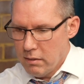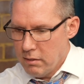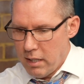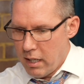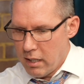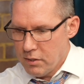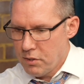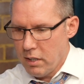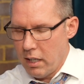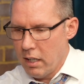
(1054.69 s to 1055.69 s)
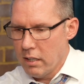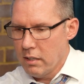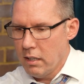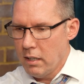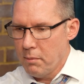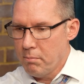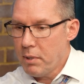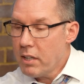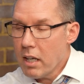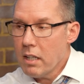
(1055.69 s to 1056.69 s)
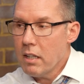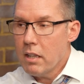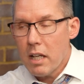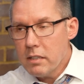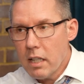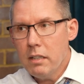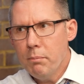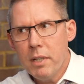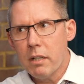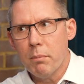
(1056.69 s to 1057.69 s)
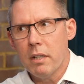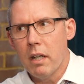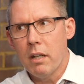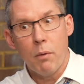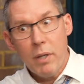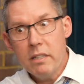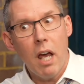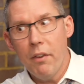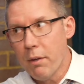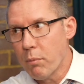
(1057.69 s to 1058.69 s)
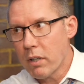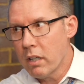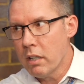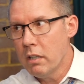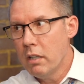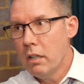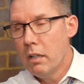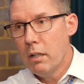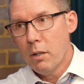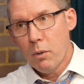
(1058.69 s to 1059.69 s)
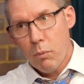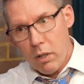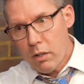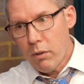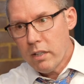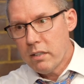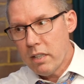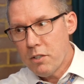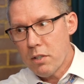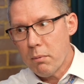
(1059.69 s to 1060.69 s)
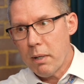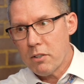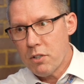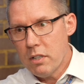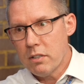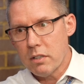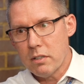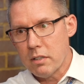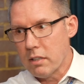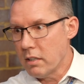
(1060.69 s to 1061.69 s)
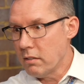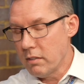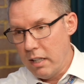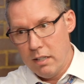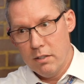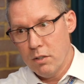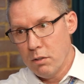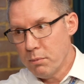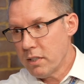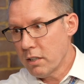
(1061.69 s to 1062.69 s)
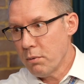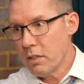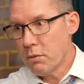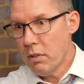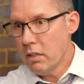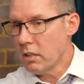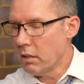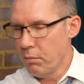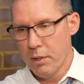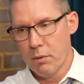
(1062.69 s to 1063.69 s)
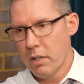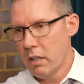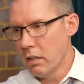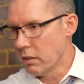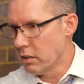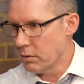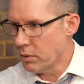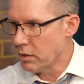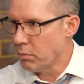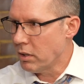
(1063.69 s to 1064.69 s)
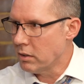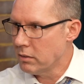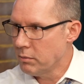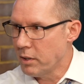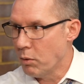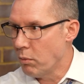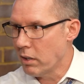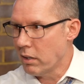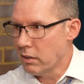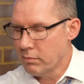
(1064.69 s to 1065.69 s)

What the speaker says: dads, and but they send them here, and we tell them we're going to teach them about Jesus and that homosexuality is wrong. We don't care because we don't want our